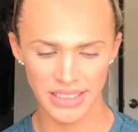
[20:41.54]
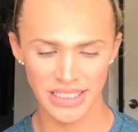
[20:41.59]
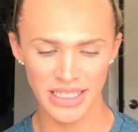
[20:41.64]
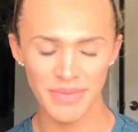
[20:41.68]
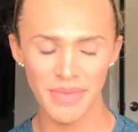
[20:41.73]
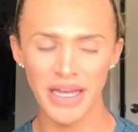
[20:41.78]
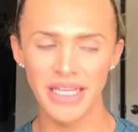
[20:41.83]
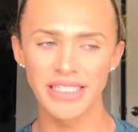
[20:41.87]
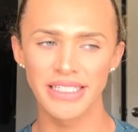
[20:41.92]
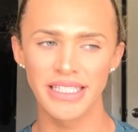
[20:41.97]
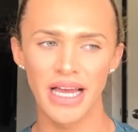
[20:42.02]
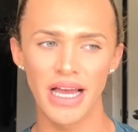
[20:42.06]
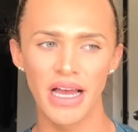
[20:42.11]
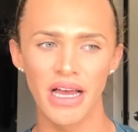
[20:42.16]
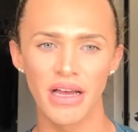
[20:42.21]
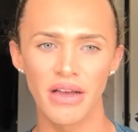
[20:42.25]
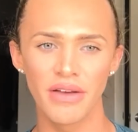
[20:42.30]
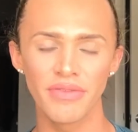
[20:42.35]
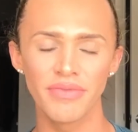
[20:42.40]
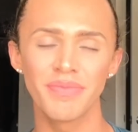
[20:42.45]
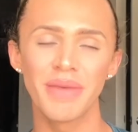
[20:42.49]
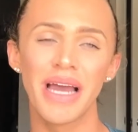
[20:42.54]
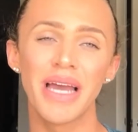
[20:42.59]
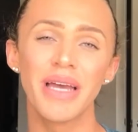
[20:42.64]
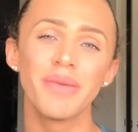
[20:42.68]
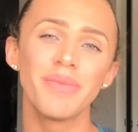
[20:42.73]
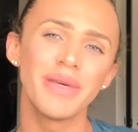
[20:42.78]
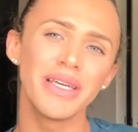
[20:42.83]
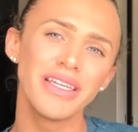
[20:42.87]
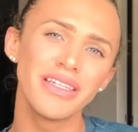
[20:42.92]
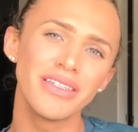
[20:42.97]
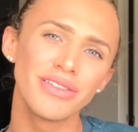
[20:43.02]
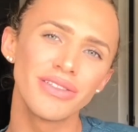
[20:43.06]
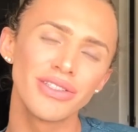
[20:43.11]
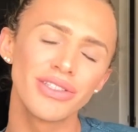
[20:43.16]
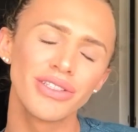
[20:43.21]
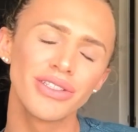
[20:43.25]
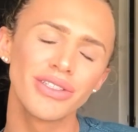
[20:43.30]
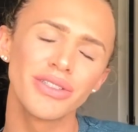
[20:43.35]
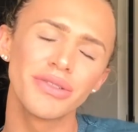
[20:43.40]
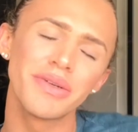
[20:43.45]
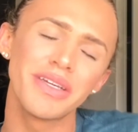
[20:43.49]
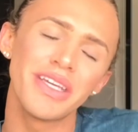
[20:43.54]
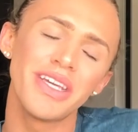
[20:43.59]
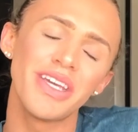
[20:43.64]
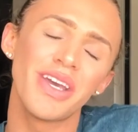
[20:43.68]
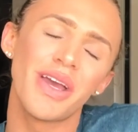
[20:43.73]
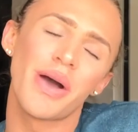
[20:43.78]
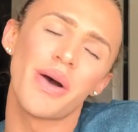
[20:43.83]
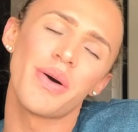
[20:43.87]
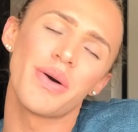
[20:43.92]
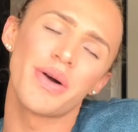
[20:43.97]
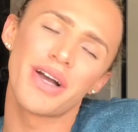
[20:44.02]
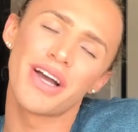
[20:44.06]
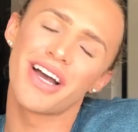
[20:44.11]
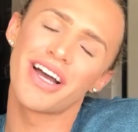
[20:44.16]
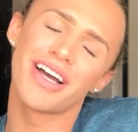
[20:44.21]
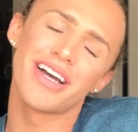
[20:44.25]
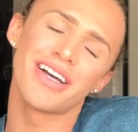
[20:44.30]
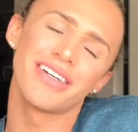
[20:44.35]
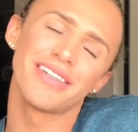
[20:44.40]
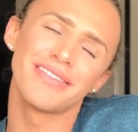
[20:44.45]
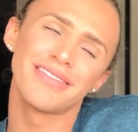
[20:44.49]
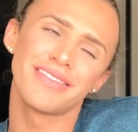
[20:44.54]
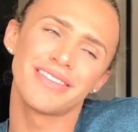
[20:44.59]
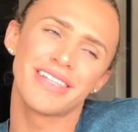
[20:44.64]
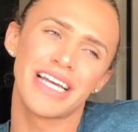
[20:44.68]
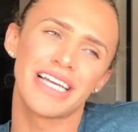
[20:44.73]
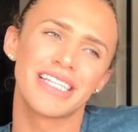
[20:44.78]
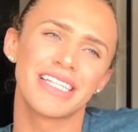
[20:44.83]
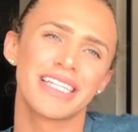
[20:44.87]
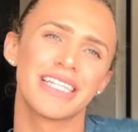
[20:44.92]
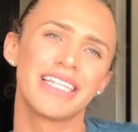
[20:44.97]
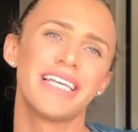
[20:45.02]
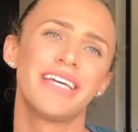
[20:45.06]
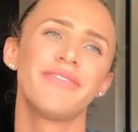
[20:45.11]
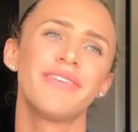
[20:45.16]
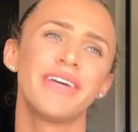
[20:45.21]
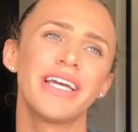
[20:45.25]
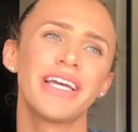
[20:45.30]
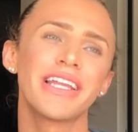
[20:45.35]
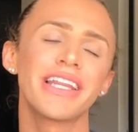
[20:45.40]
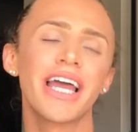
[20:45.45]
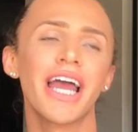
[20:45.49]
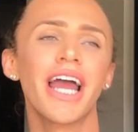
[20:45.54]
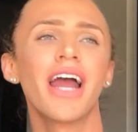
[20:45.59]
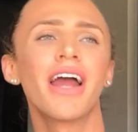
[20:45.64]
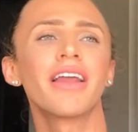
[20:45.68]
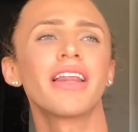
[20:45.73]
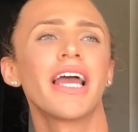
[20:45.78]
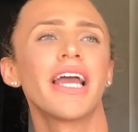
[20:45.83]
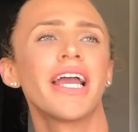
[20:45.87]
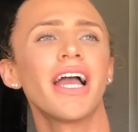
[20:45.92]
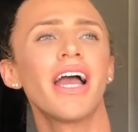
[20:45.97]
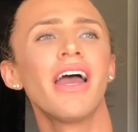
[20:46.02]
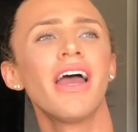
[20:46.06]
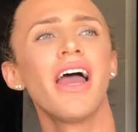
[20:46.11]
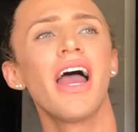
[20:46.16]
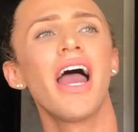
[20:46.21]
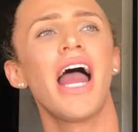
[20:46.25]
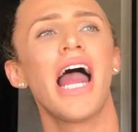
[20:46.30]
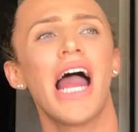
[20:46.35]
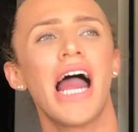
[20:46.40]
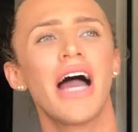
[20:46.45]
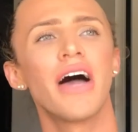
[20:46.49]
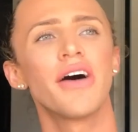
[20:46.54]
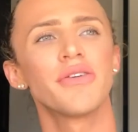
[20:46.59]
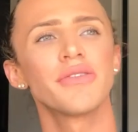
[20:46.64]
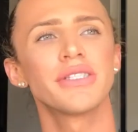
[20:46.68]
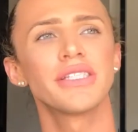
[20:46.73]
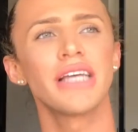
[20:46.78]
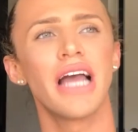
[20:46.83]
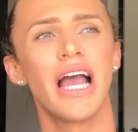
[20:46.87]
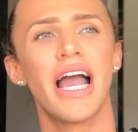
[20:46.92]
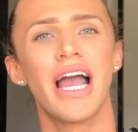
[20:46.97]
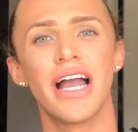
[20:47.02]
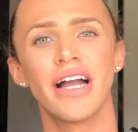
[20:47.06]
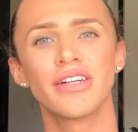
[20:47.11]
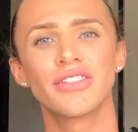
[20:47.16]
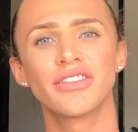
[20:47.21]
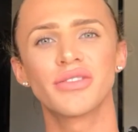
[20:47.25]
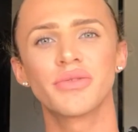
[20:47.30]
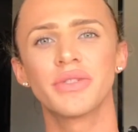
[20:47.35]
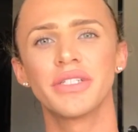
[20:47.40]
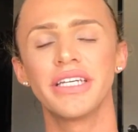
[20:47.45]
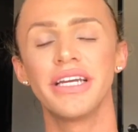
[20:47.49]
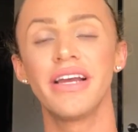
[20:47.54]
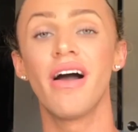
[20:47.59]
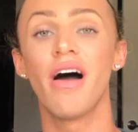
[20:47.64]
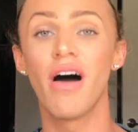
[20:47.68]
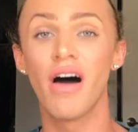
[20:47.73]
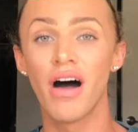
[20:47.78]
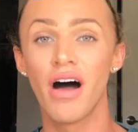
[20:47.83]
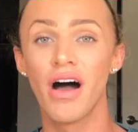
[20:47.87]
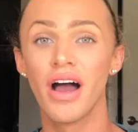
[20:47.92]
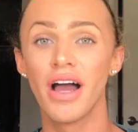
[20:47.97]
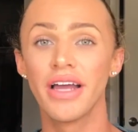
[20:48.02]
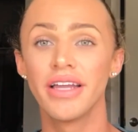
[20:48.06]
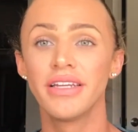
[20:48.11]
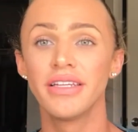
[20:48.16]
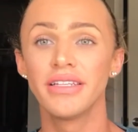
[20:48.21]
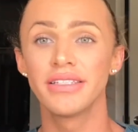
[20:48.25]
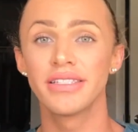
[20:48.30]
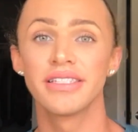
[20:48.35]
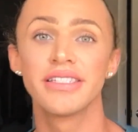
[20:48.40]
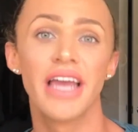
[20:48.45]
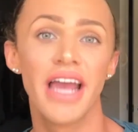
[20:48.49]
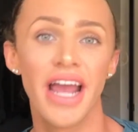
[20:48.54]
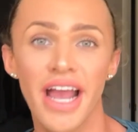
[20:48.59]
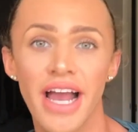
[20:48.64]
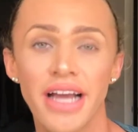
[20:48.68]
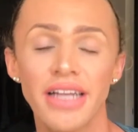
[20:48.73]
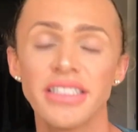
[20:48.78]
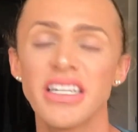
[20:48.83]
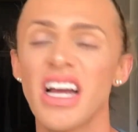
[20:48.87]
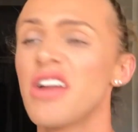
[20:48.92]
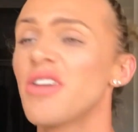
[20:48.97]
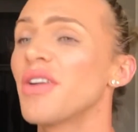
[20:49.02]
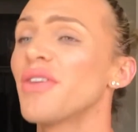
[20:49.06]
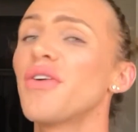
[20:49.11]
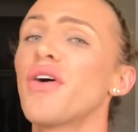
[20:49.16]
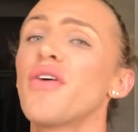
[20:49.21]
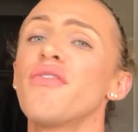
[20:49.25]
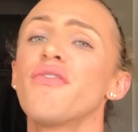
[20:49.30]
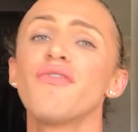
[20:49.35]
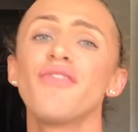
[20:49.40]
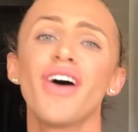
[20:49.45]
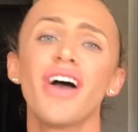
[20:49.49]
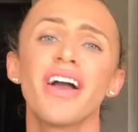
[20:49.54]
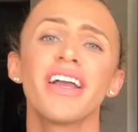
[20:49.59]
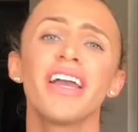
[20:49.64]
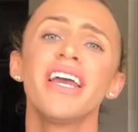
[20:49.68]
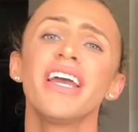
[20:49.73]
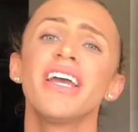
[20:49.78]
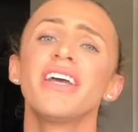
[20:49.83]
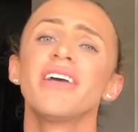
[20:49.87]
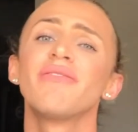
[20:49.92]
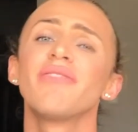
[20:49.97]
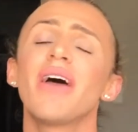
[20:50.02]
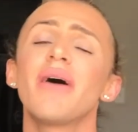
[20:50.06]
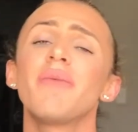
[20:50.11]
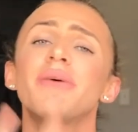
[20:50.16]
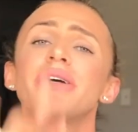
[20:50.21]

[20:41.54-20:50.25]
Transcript: see myself by a beach doing yoga, like living there, like house actually on sand. I don't give a fuck if that